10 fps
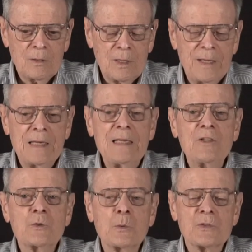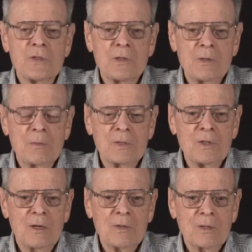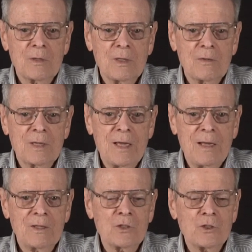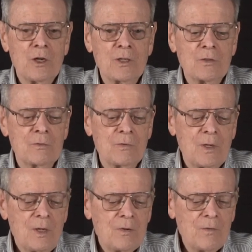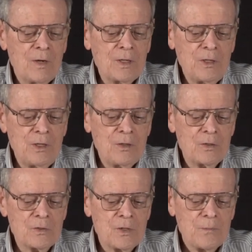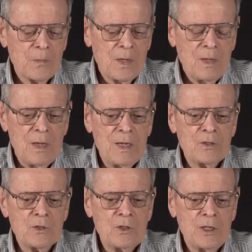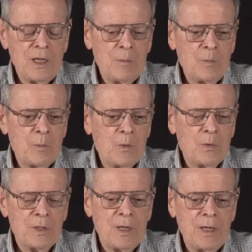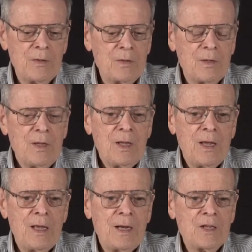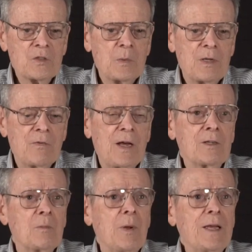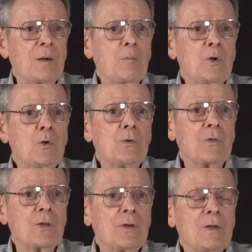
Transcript: Elise was the gal in charge of volunteers, and she came to me one day and asked me if I could make a booth